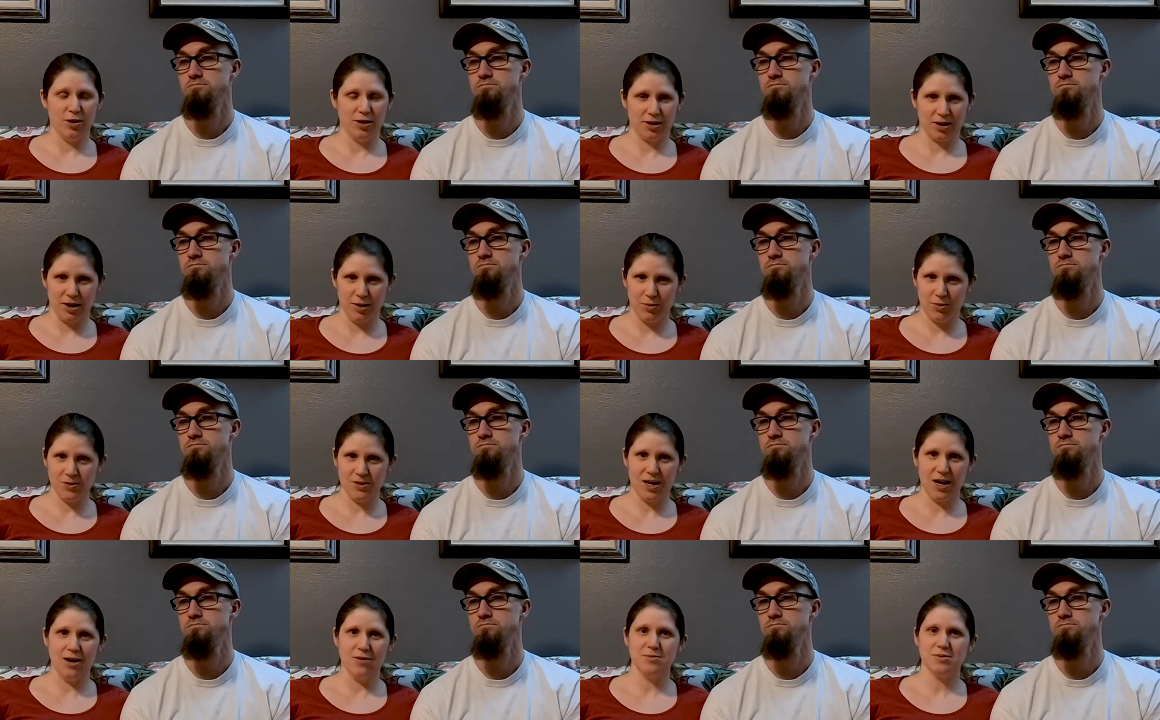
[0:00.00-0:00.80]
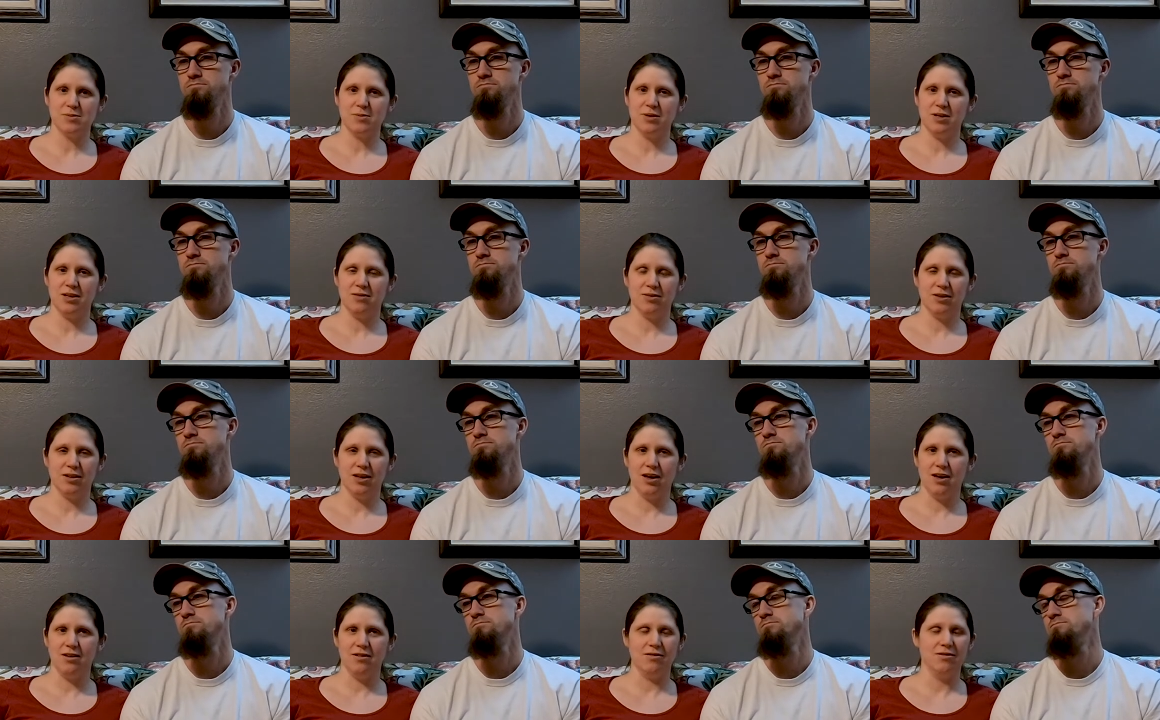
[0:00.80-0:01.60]
Speaker 1: a couple times, but even
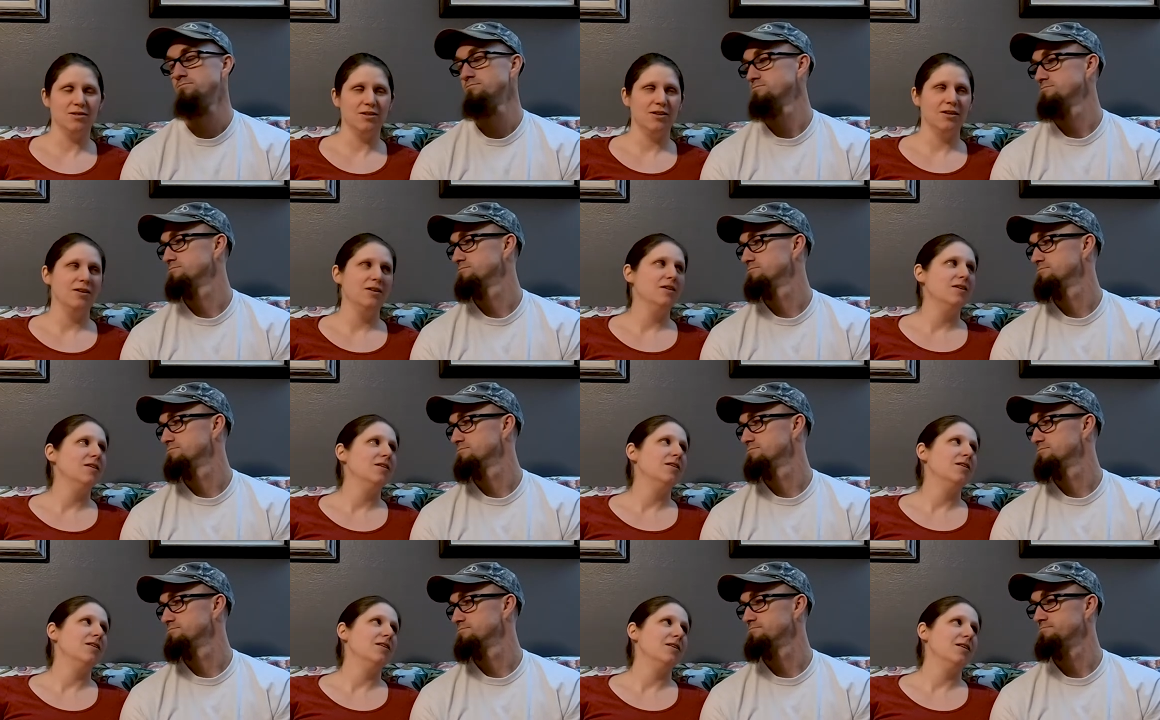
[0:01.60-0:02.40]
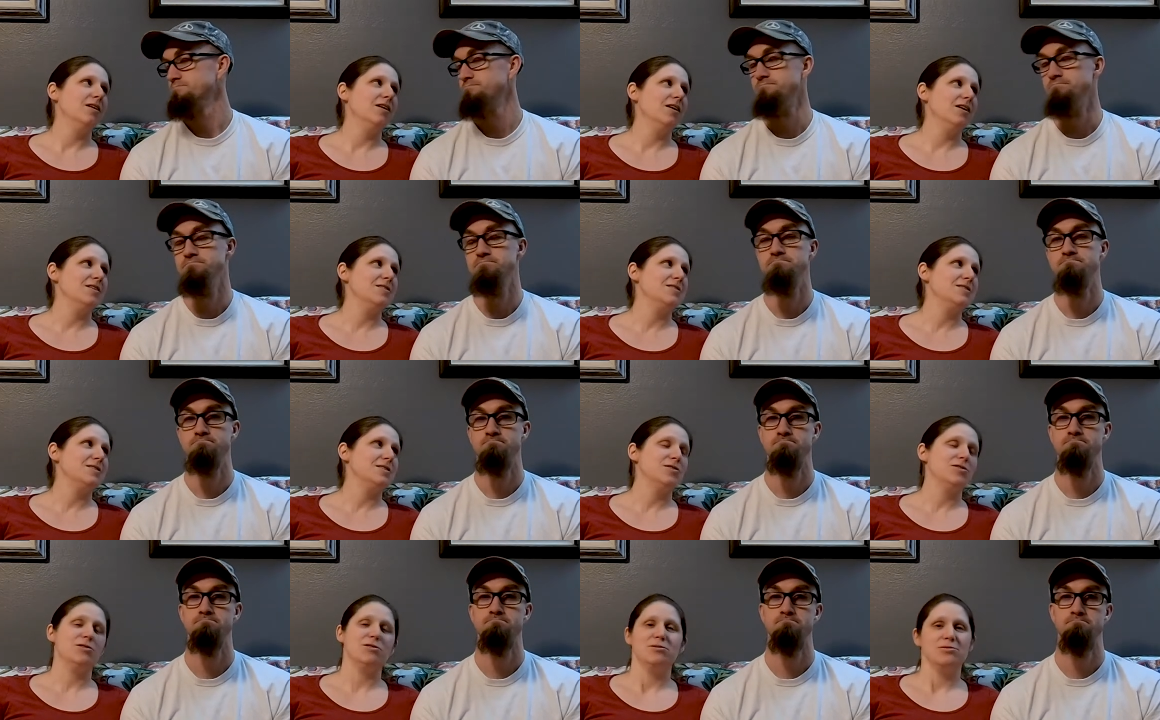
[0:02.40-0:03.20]
then I
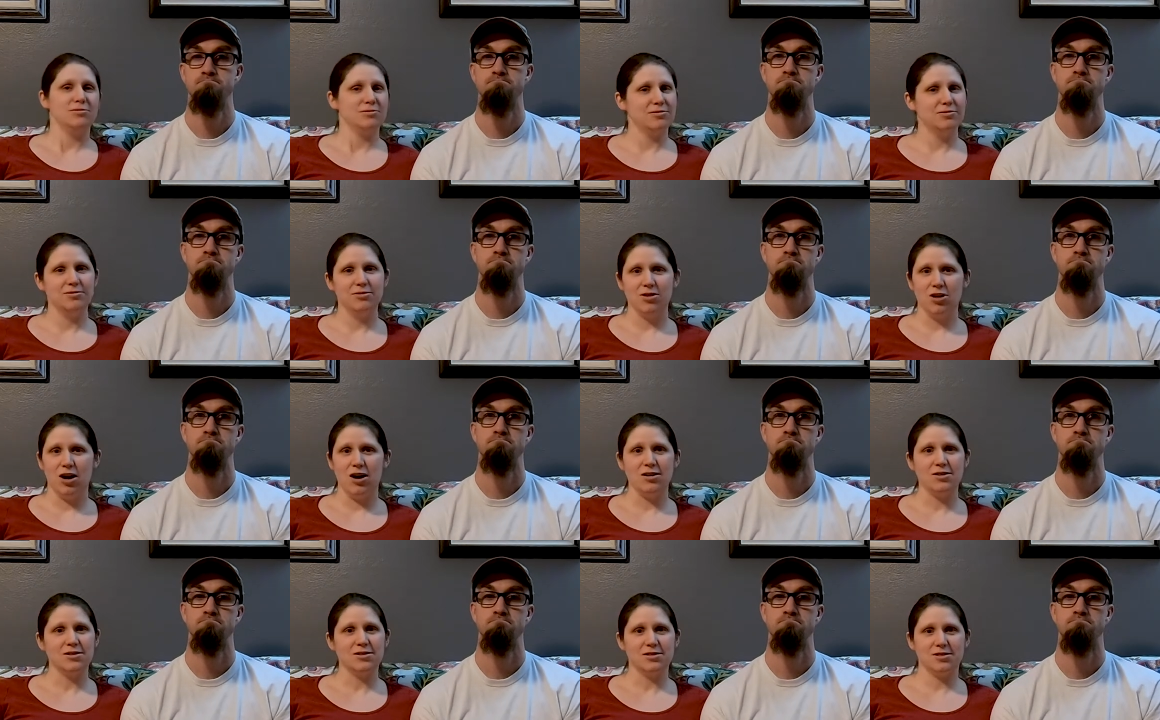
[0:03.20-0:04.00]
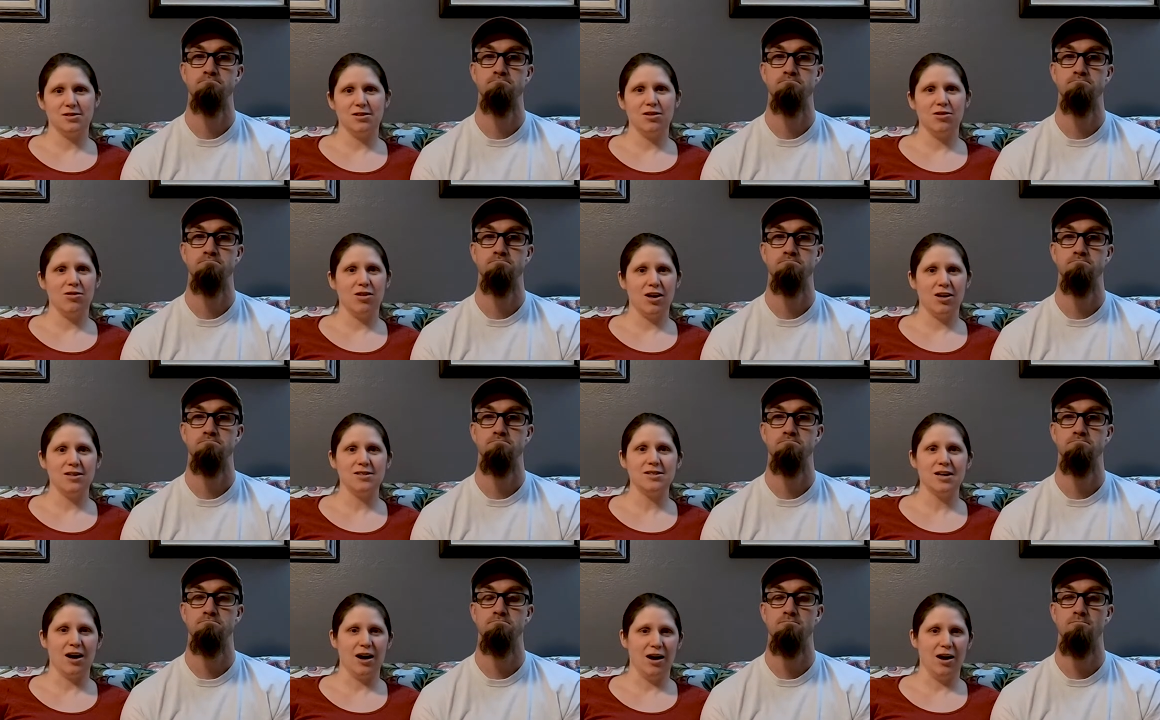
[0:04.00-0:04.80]
still lost a lot
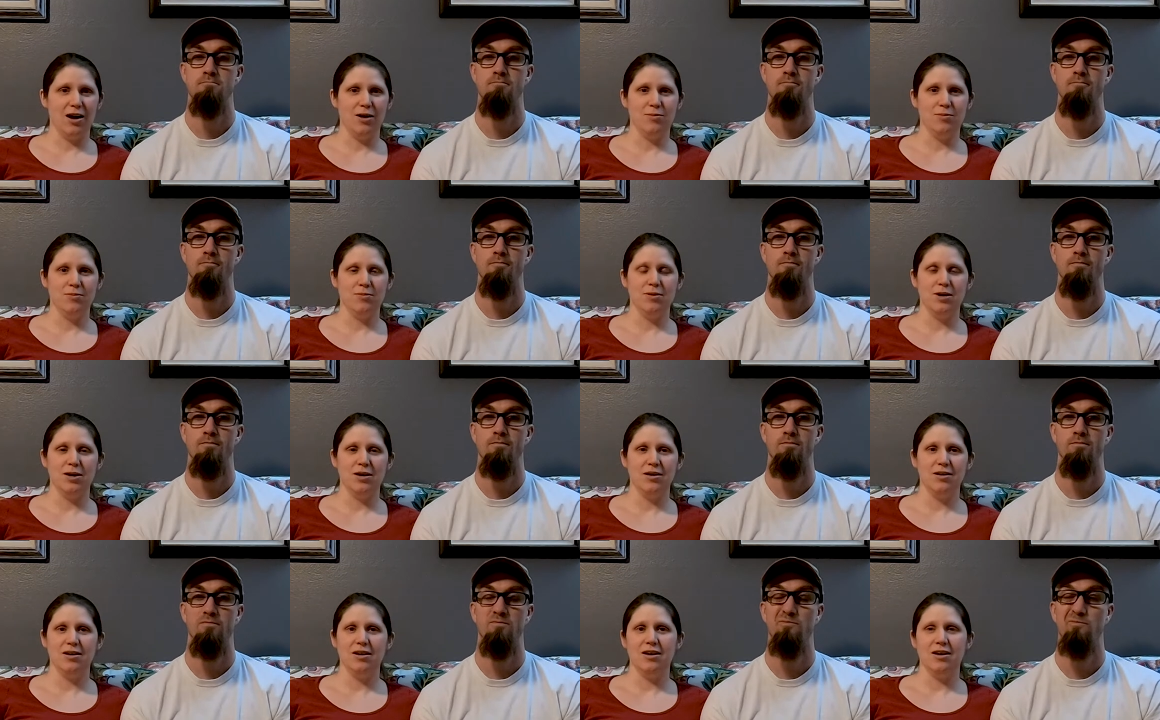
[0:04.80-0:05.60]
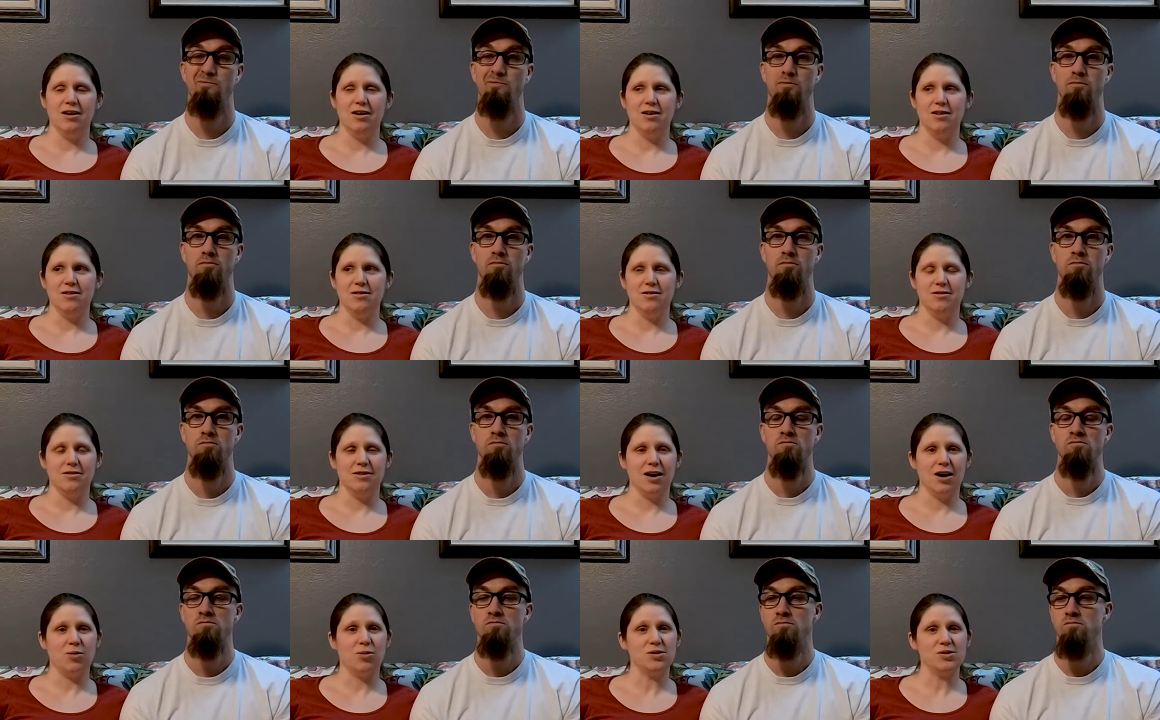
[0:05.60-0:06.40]
of time, and
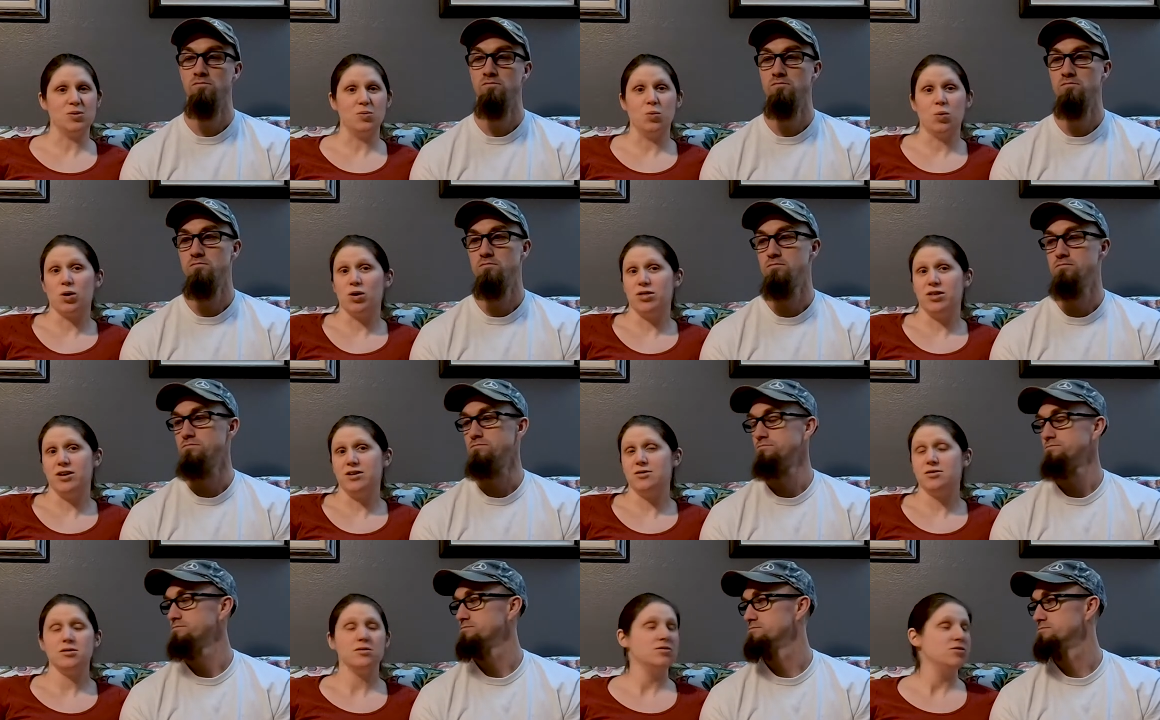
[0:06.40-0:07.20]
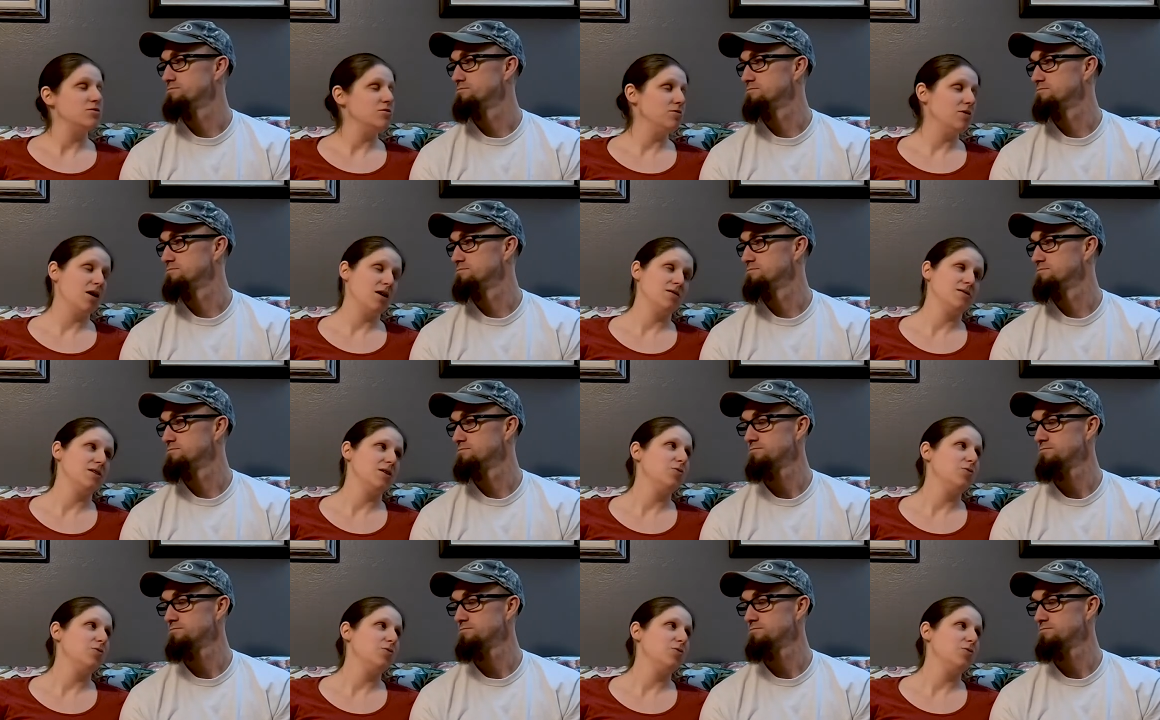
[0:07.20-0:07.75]
that wasn't worth it to us.